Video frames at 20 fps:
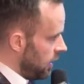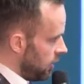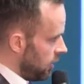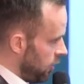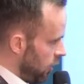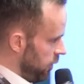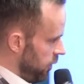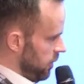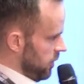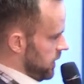
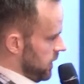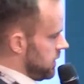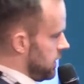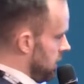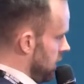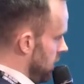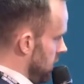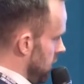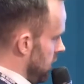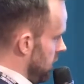Government.
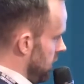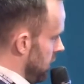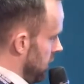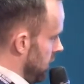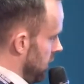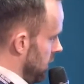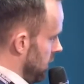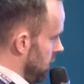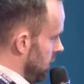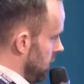
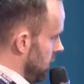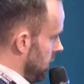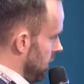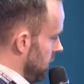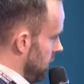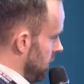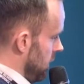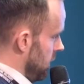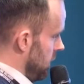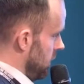
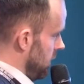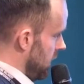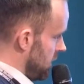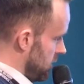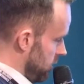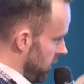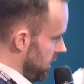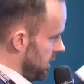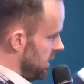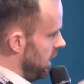
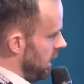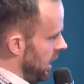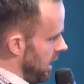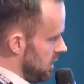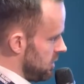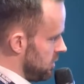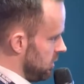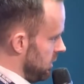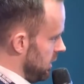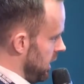That's why it's the
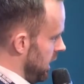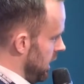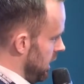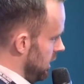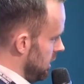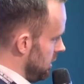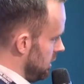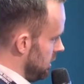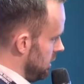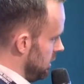last one
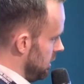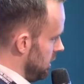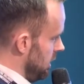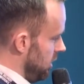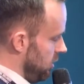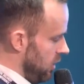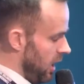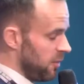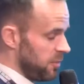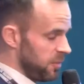there.
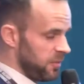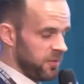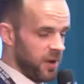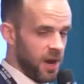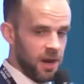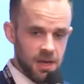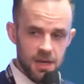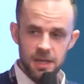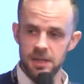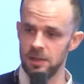You have
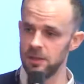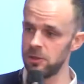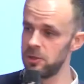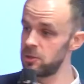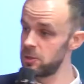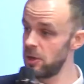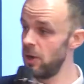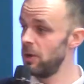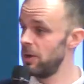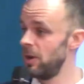very little
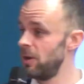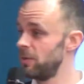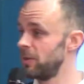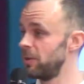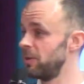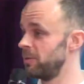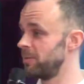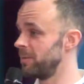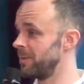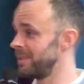control over
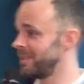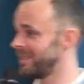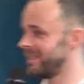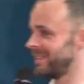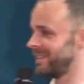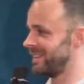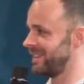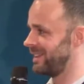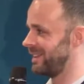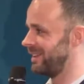government.
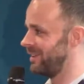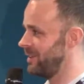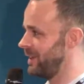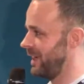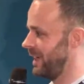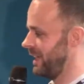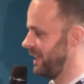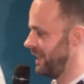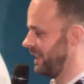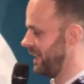
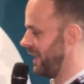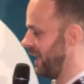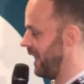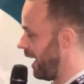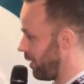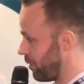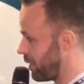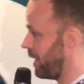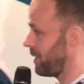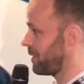Okay?
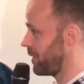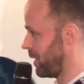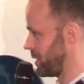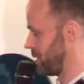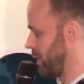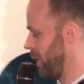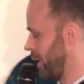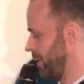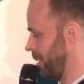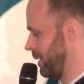And we're not going to
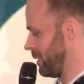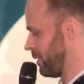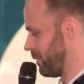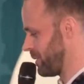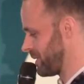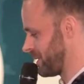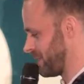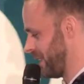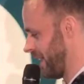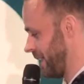talk about
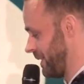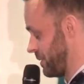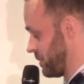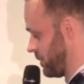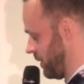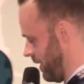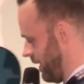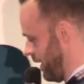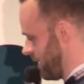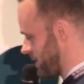government today because
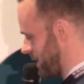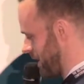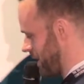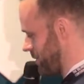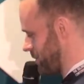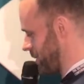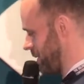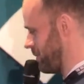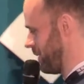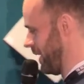
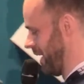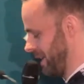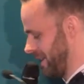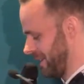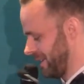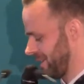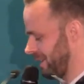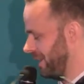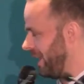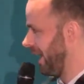ourselves we have very
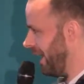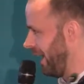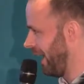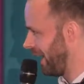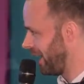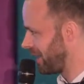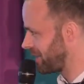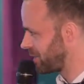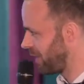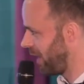little
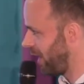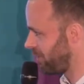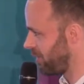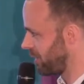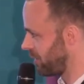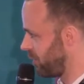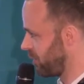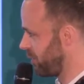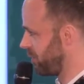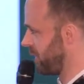uh, to
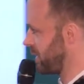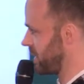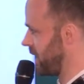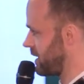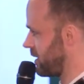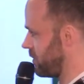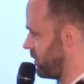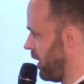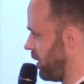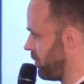offer government
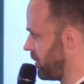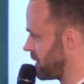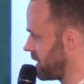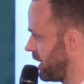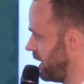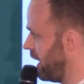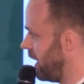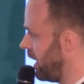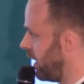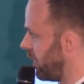at the moment.
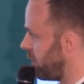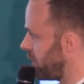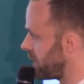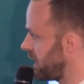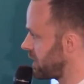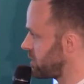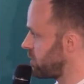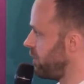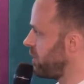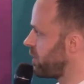But
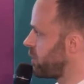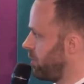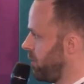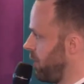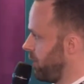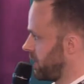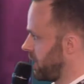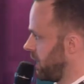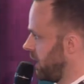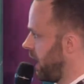that's what we come
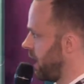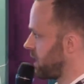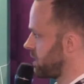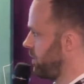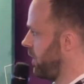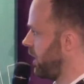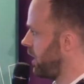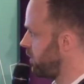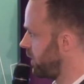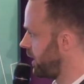up with the
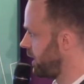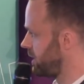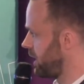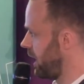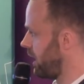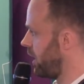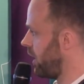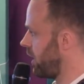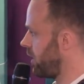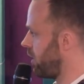last mile
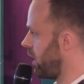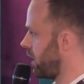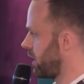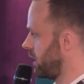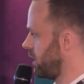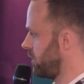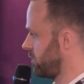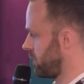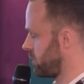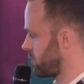retail
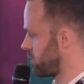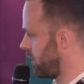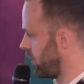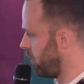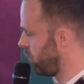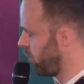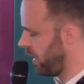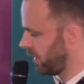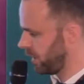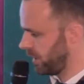hierarchy of
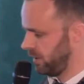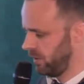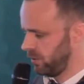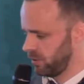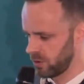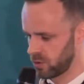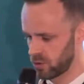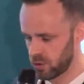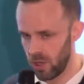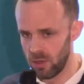control. What can you
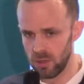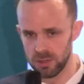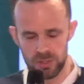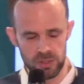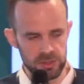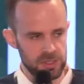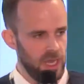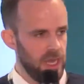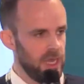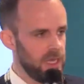control
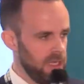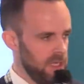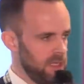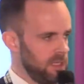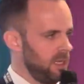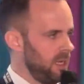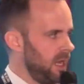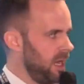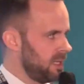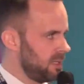today in
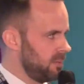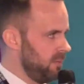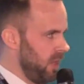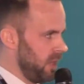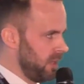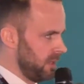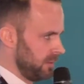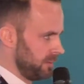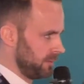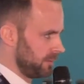the last
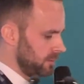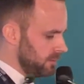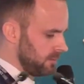mile?